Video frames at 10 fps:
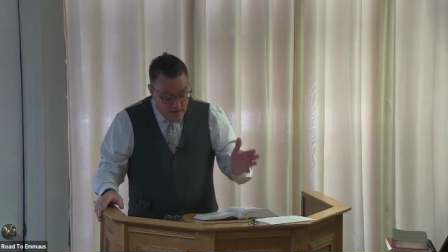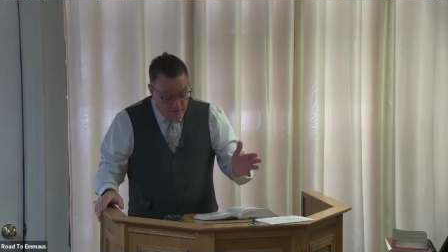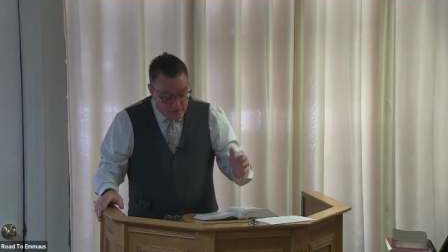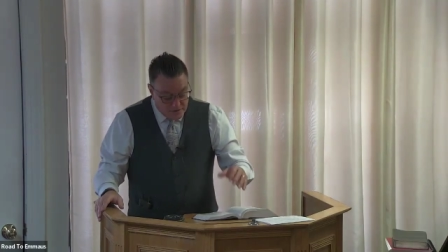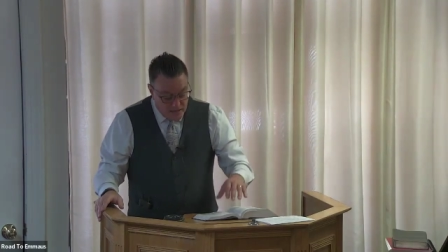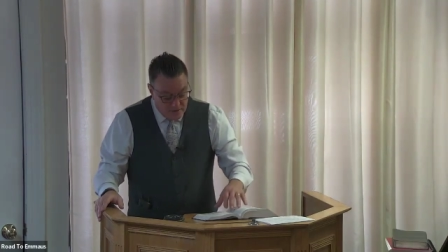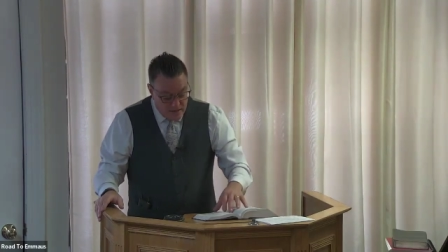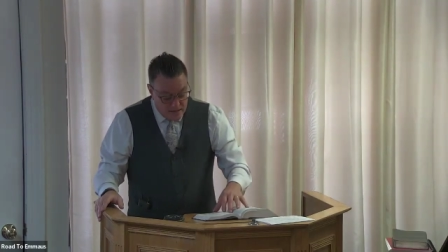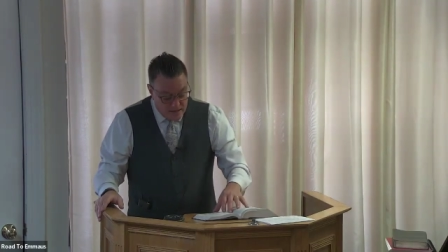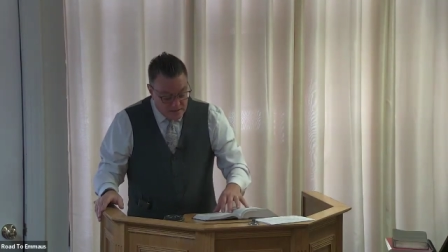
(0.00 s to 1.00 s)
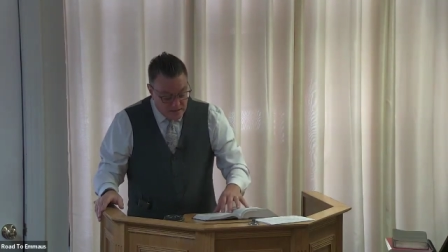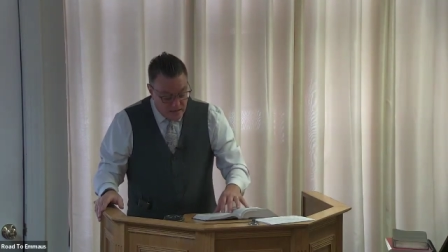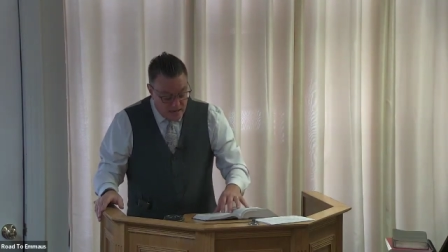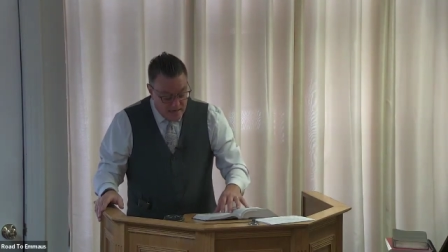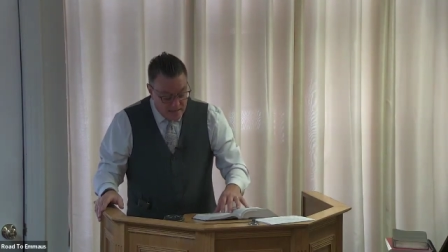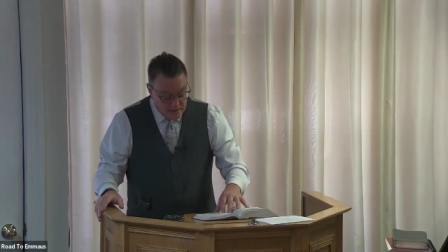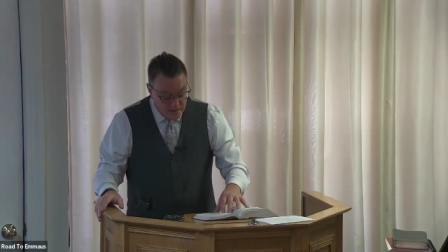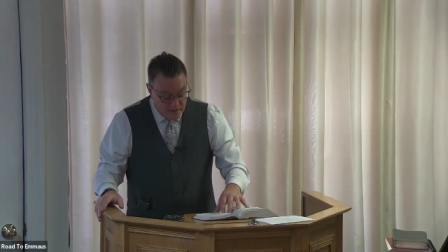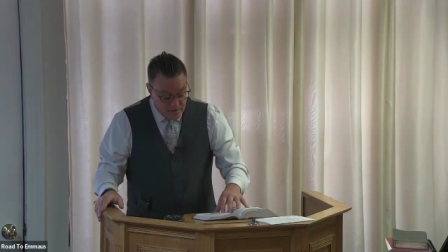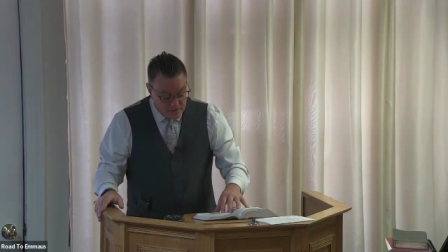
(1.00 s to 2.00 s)
others said that it is Elias,
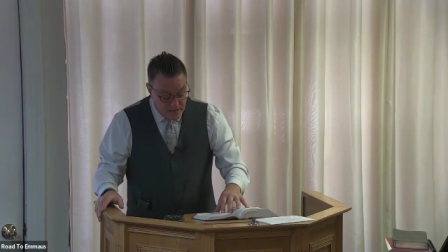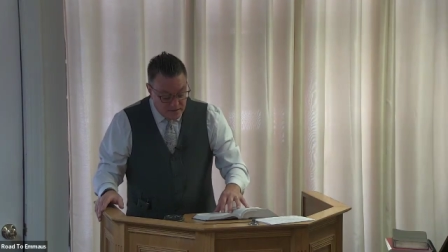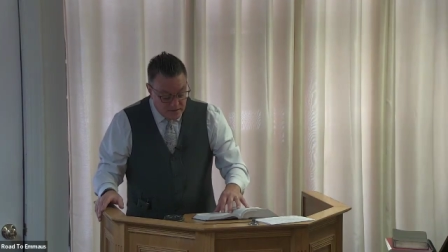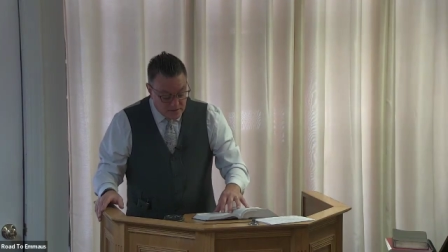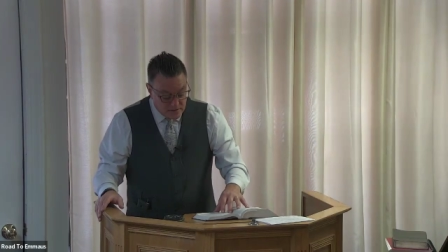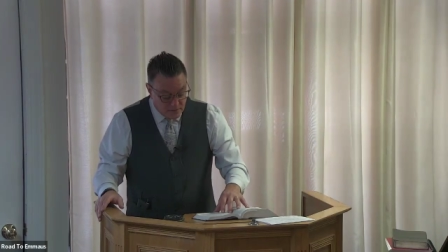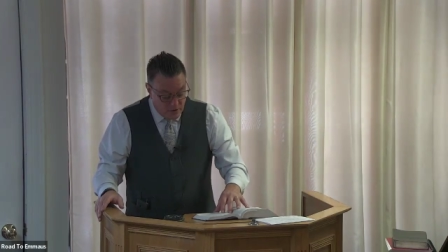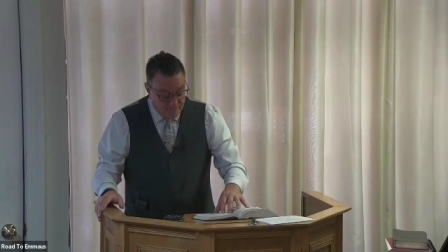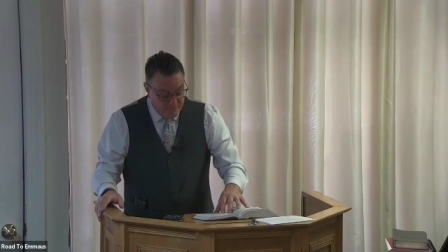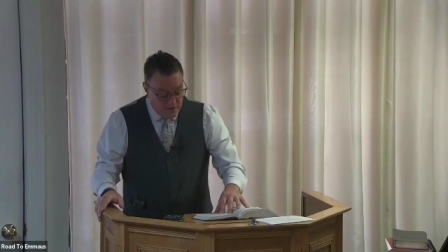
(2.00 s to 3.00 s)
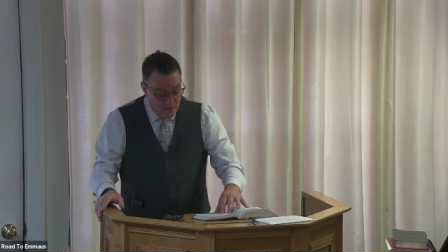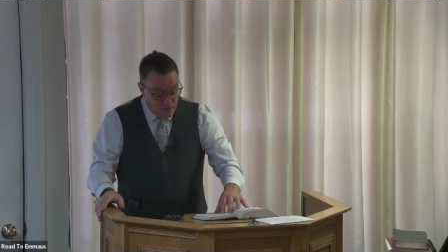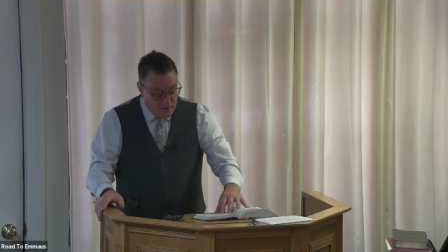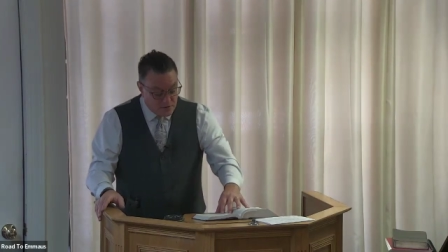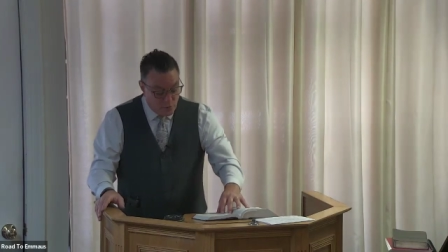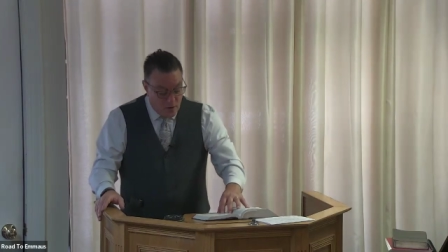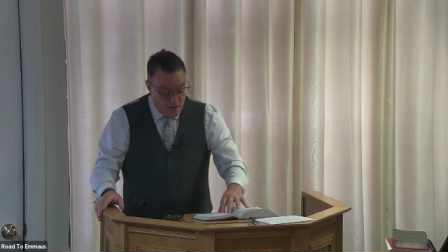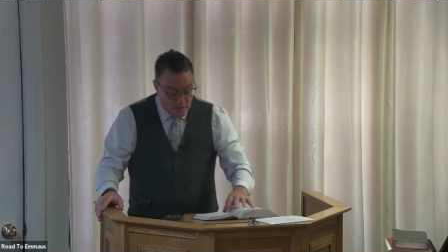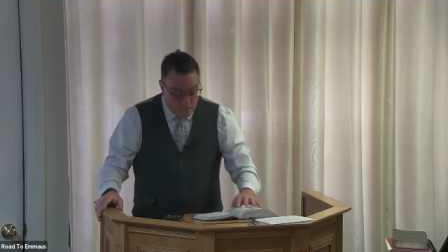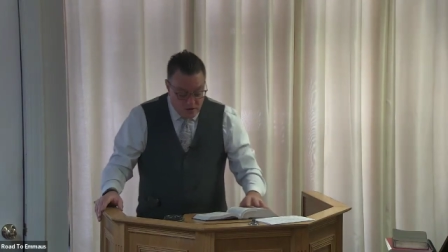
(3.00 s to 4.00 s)
and others said that it is a prophet, or as
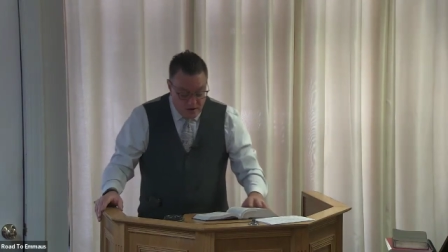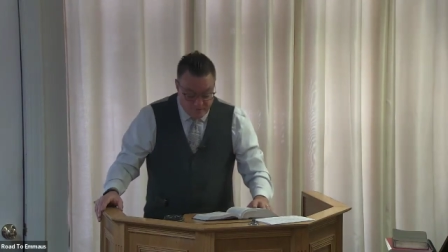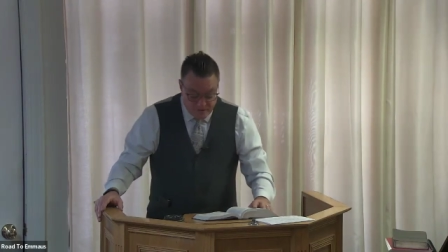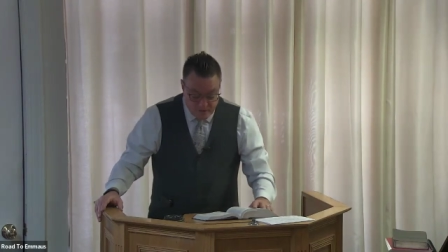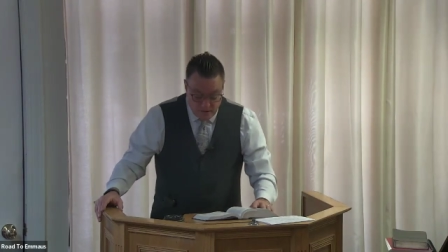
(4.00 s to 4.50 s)
one of the prophets.